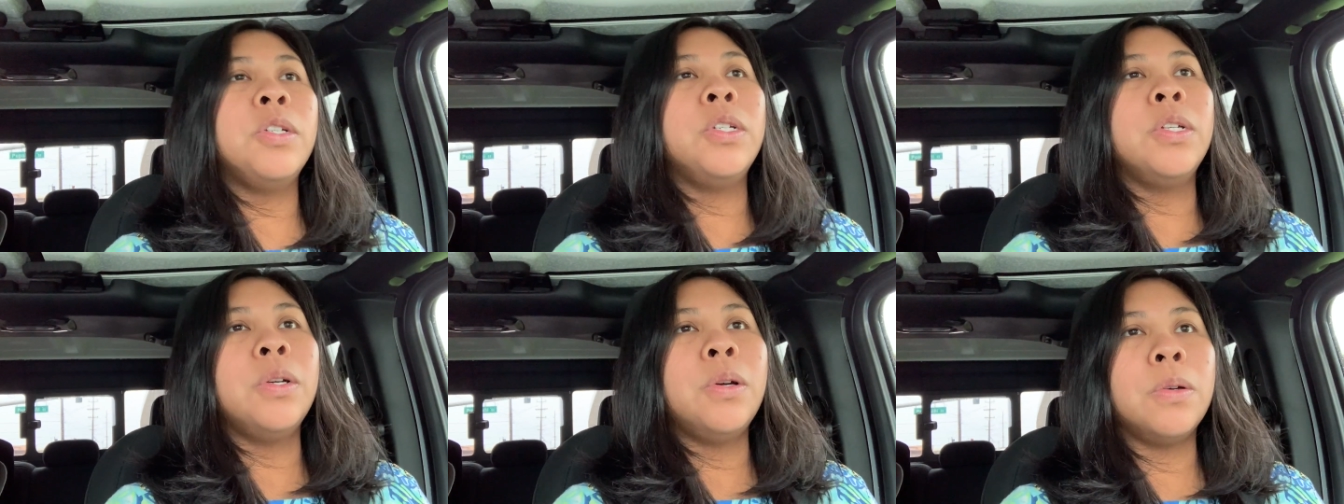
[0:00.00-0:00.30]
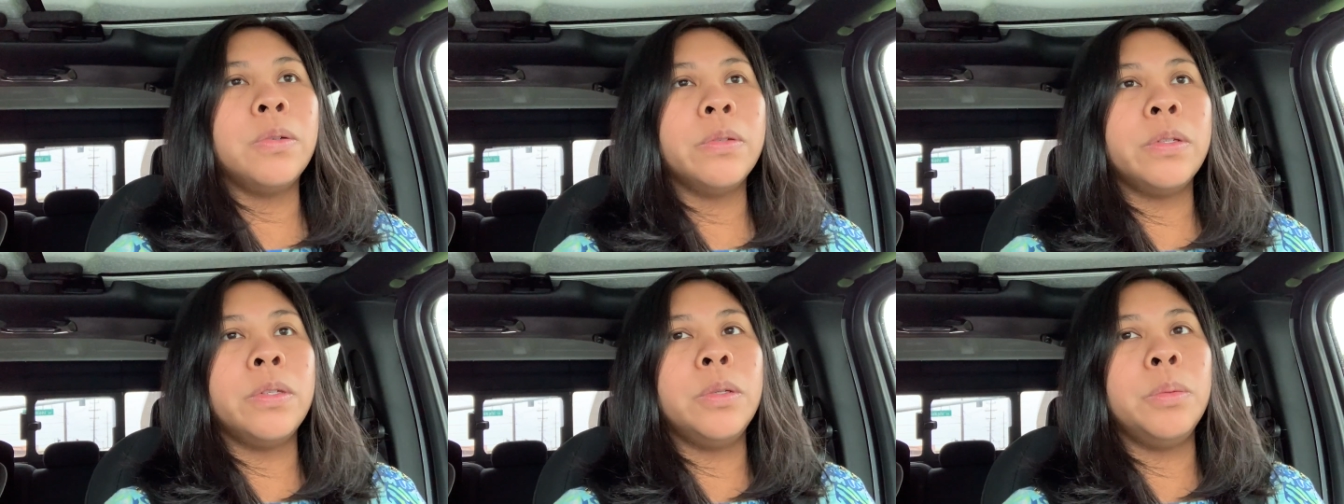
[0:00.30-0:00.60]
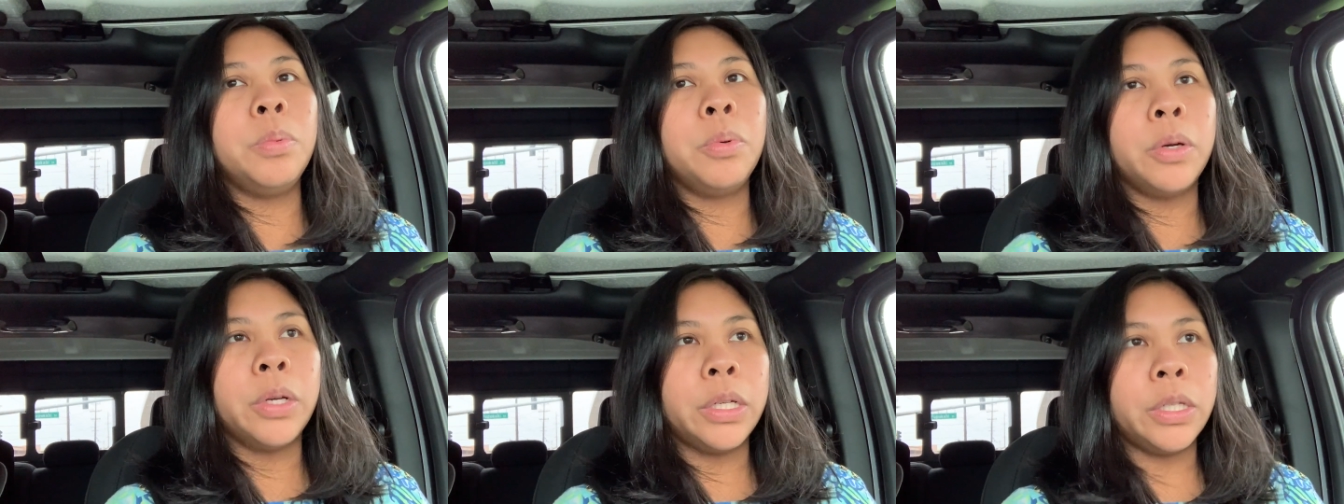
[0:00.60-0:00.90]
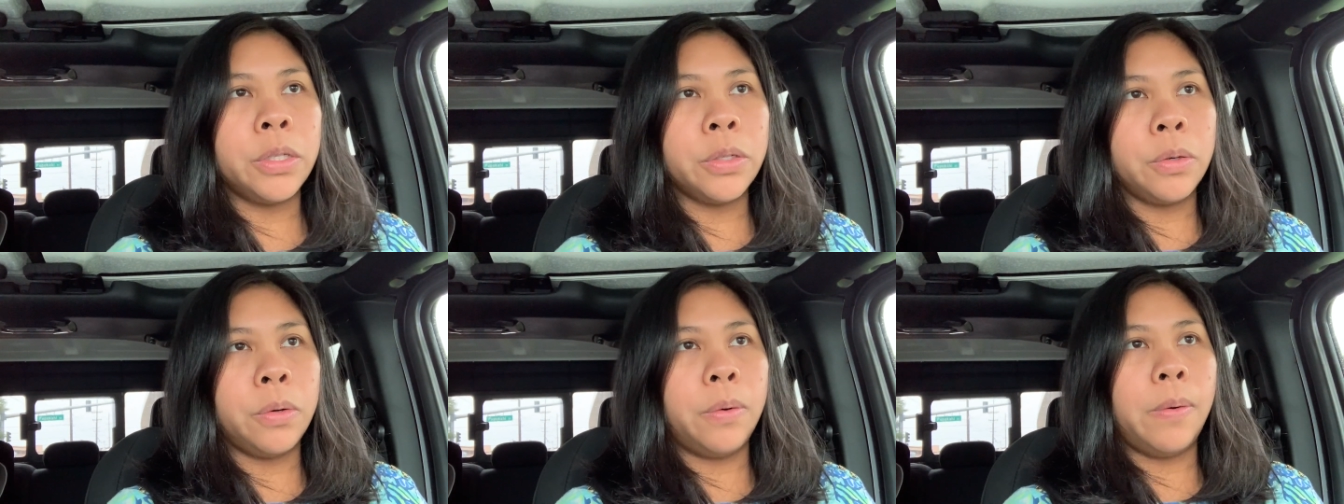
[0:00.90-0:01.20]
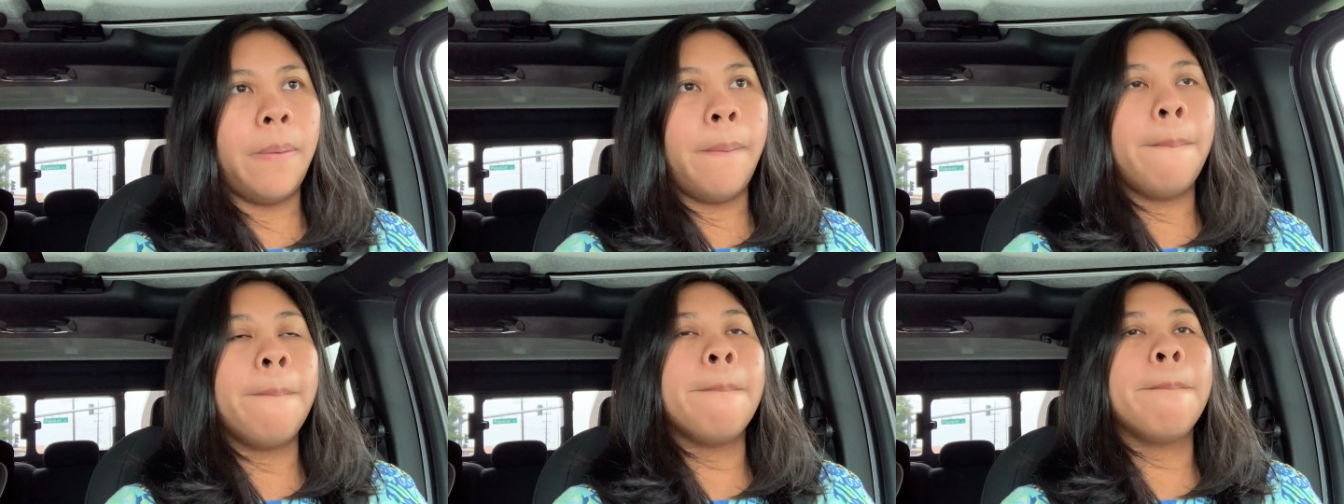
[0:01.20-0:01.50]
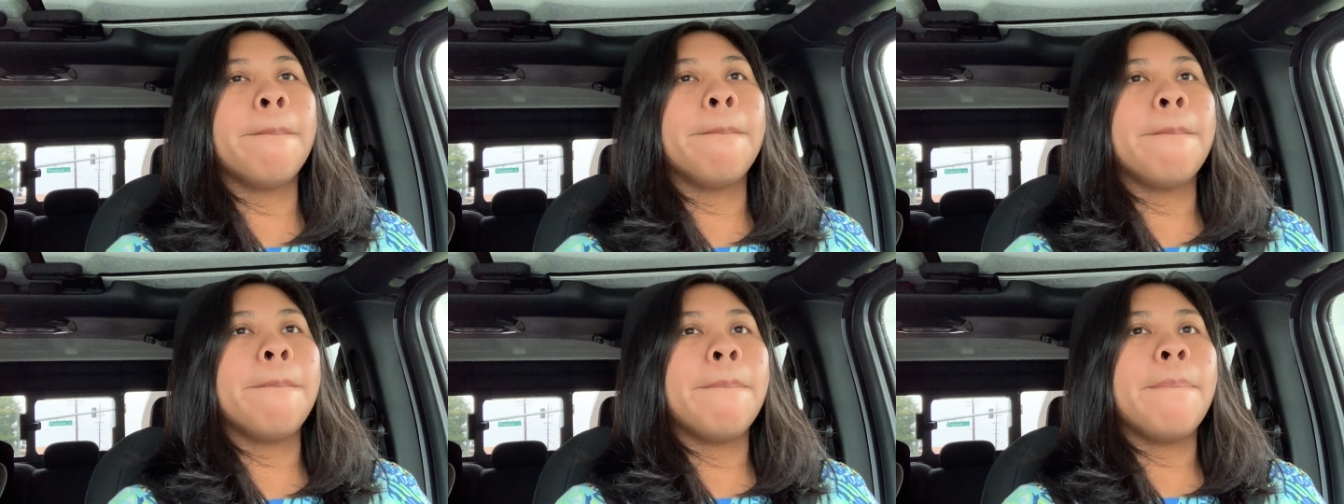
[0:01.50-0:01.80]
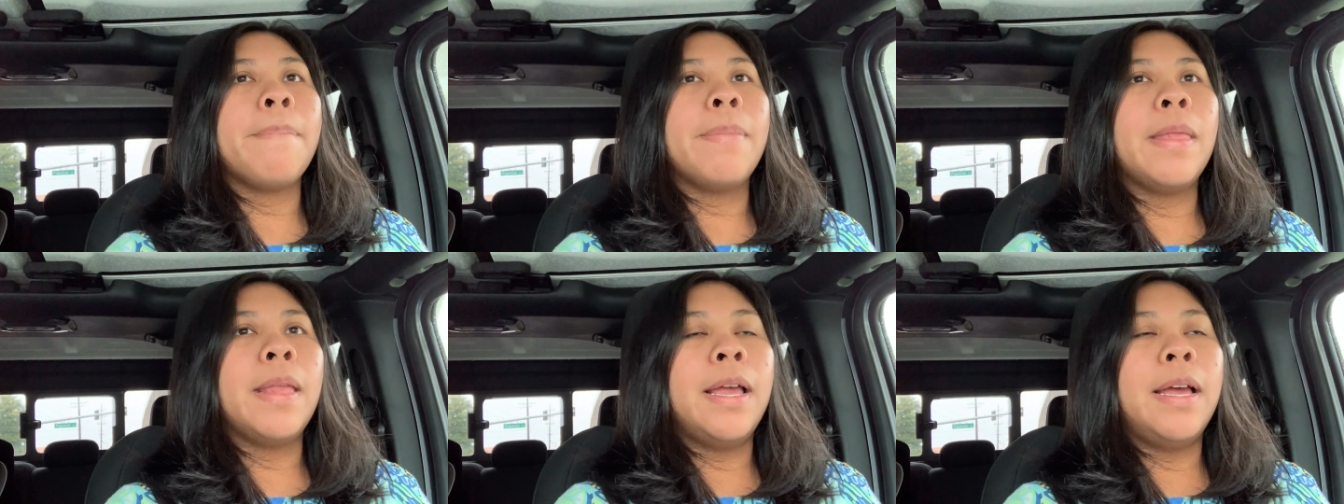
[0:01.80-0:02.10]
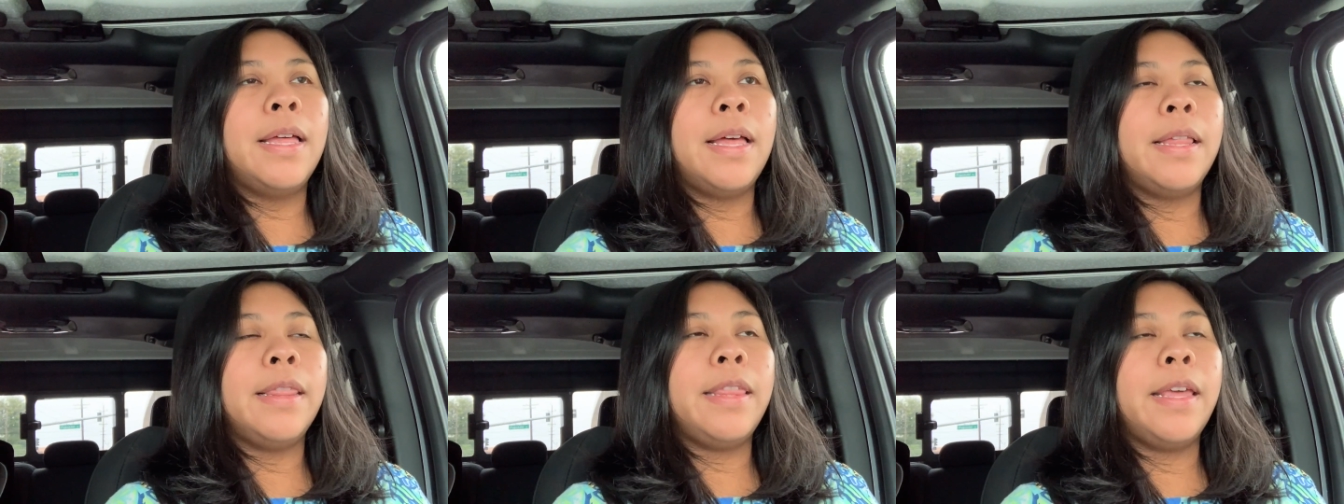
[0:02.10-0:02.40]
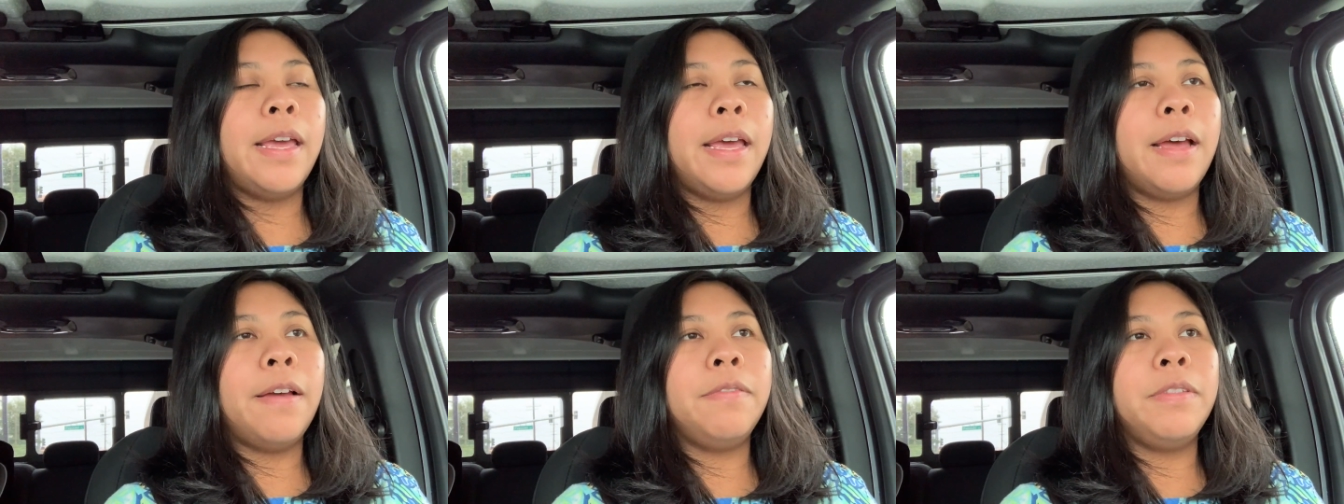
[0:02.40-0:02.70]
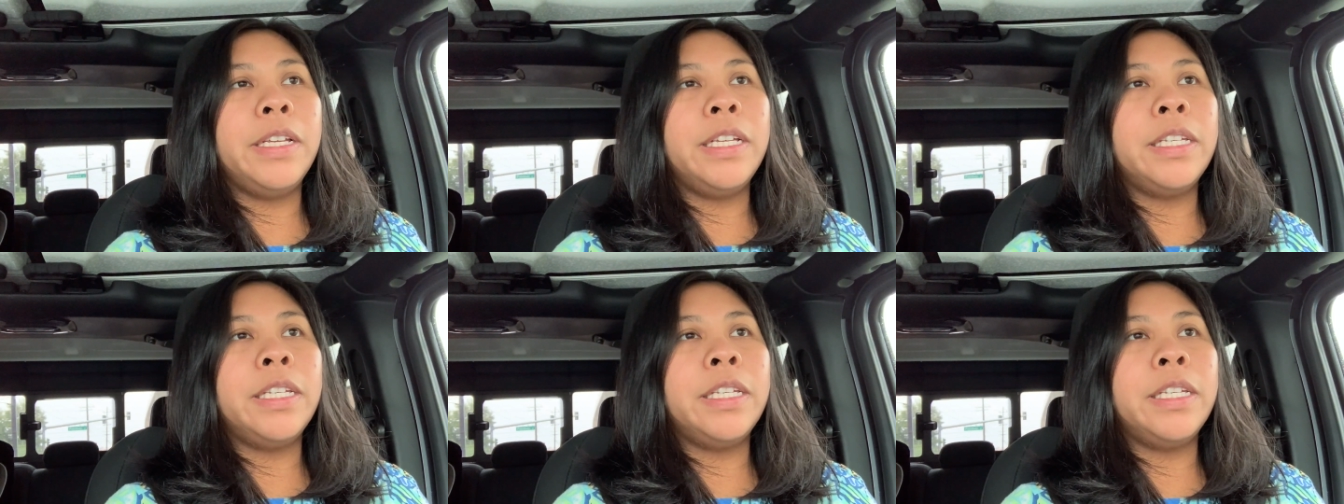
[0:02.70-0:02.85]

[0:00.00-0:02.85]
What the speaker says: she goes to preschool. They have